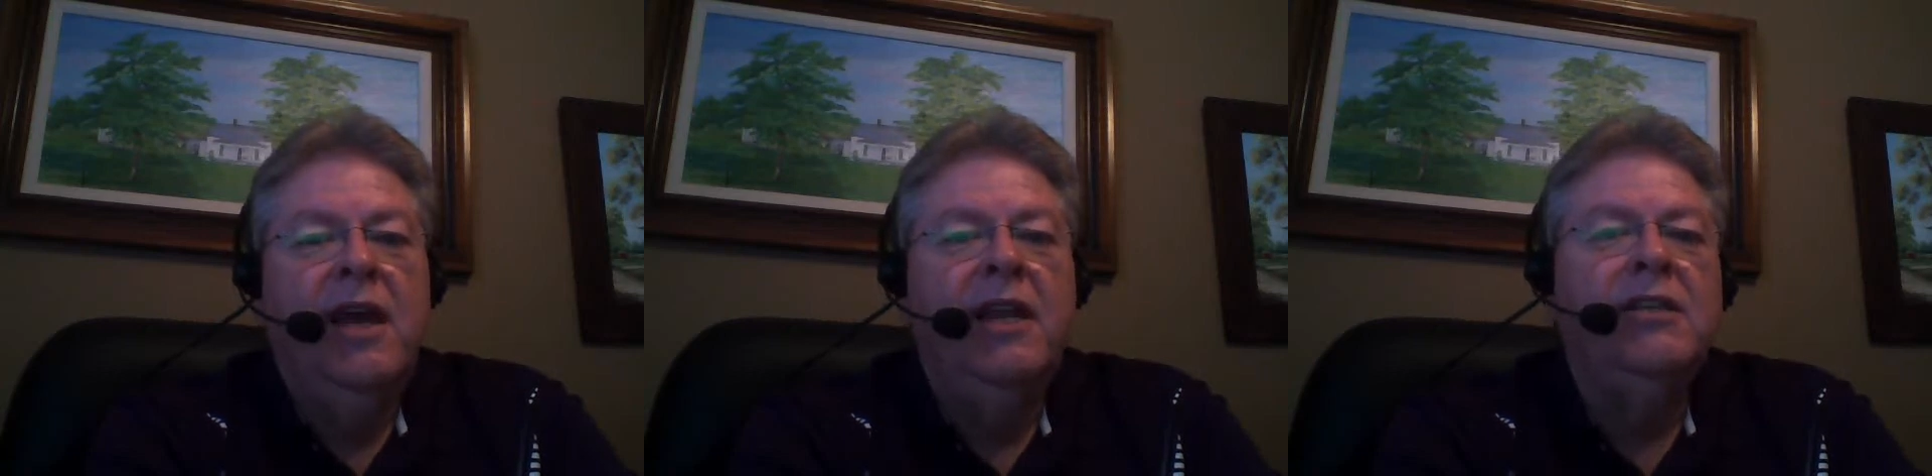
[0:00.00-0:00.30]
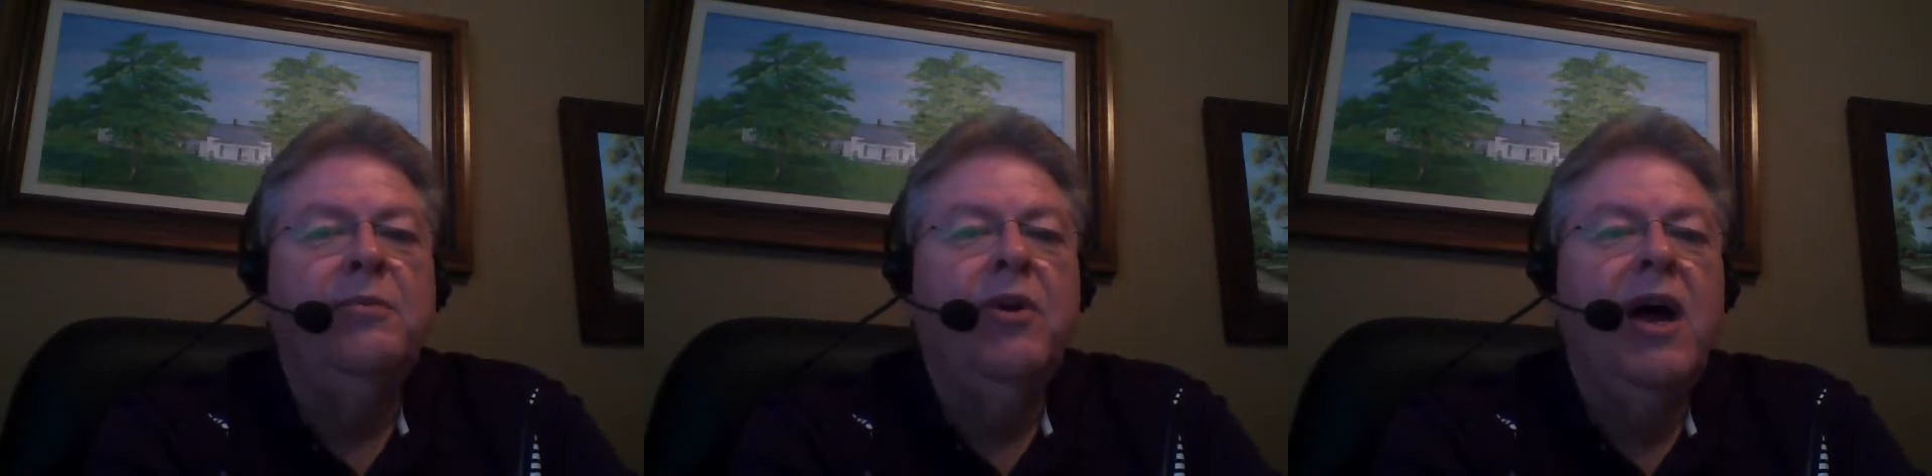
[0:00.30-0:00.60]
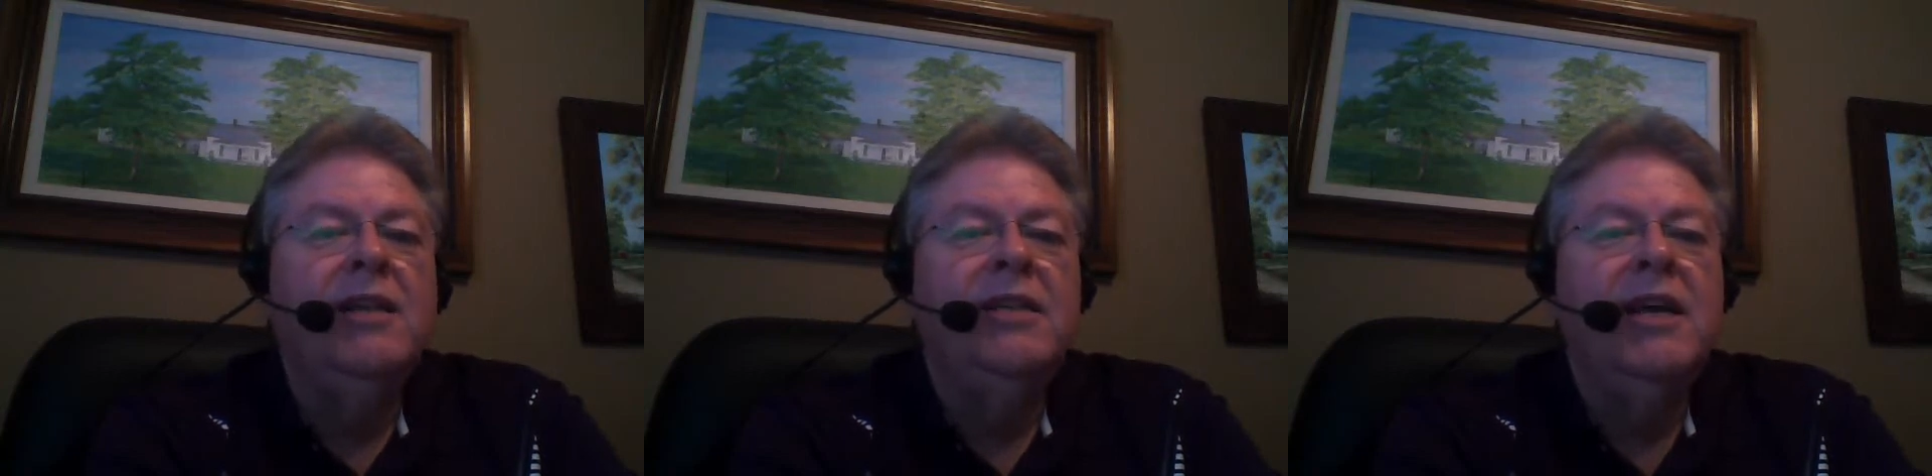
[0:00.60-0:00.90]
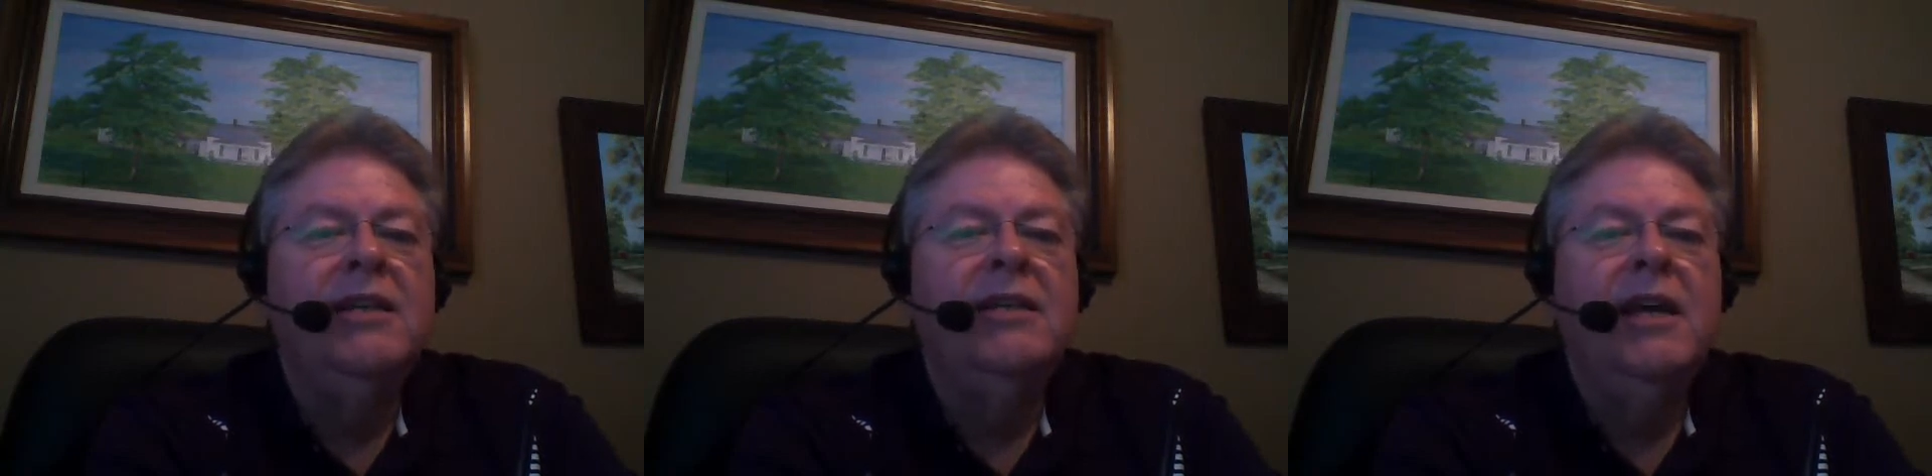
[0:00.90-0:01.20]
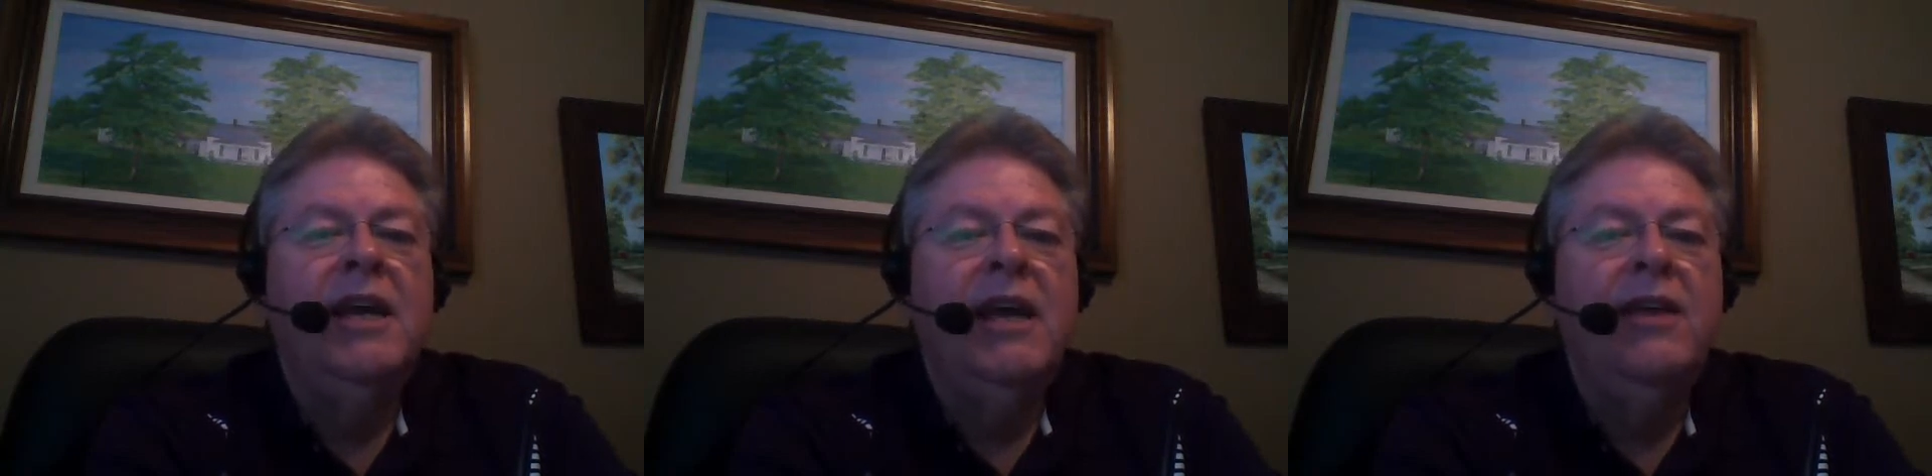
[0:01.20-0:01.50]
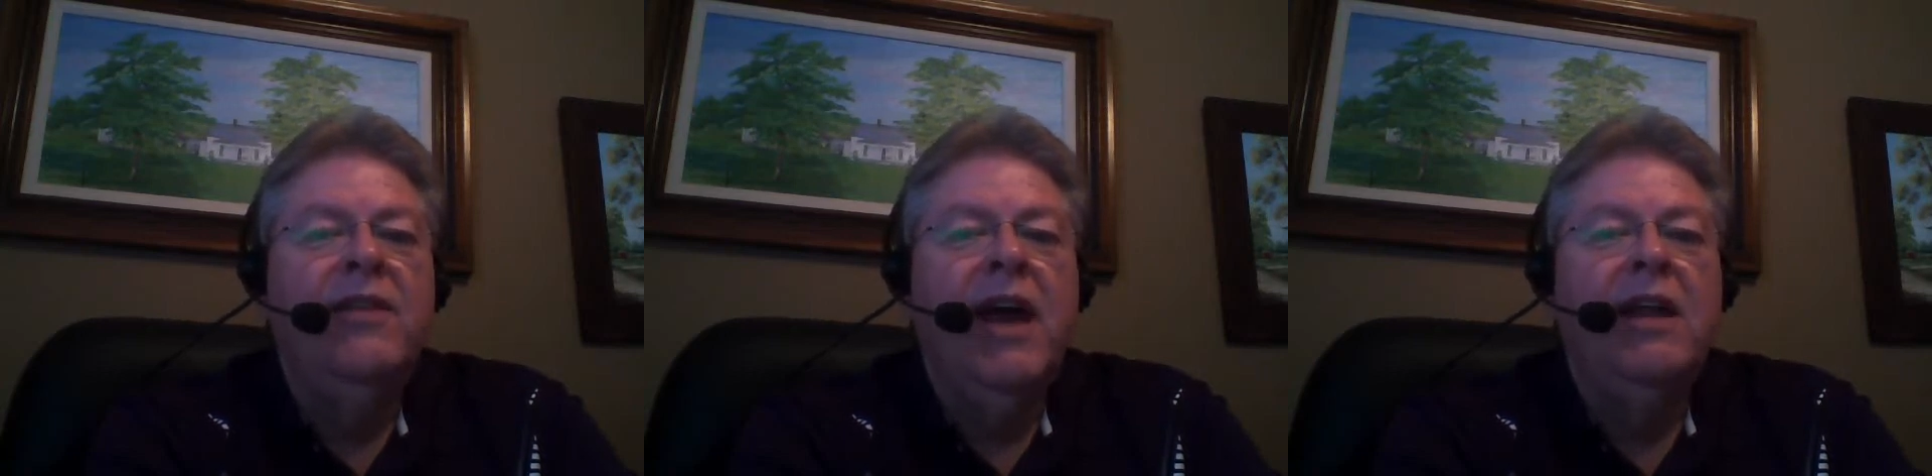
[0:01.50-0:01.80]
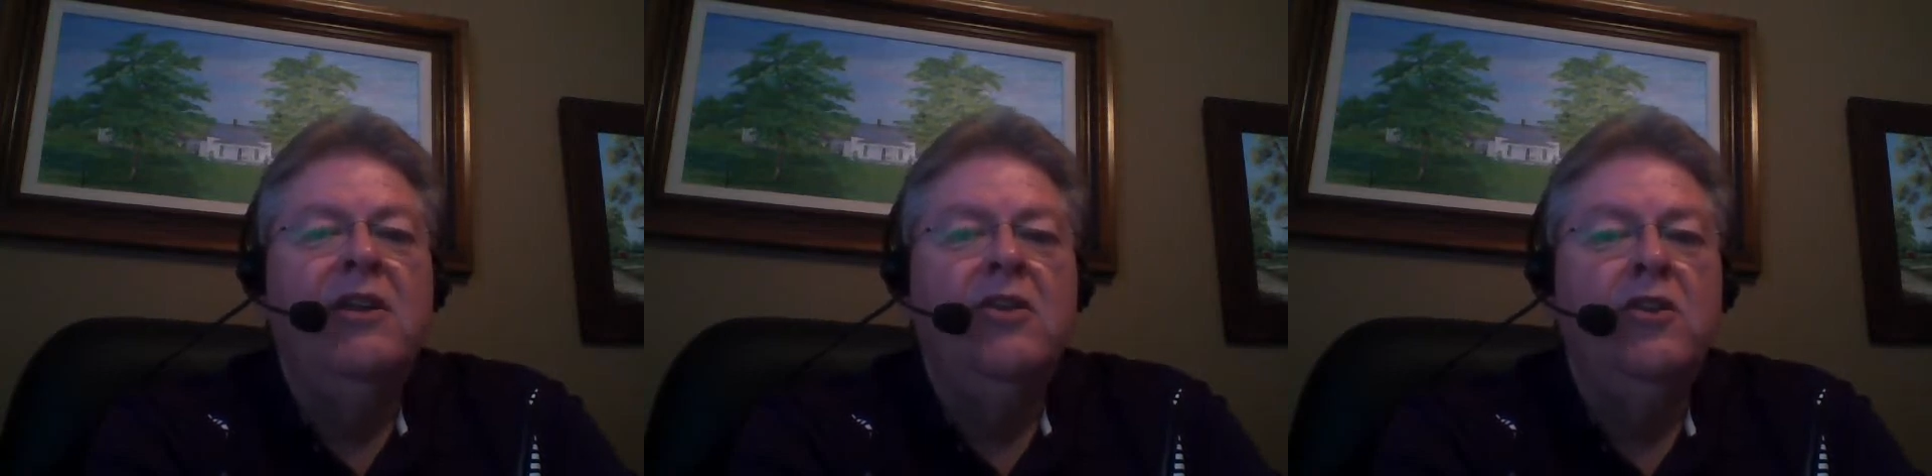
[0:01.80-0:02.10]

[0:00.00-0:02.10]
It is a process in that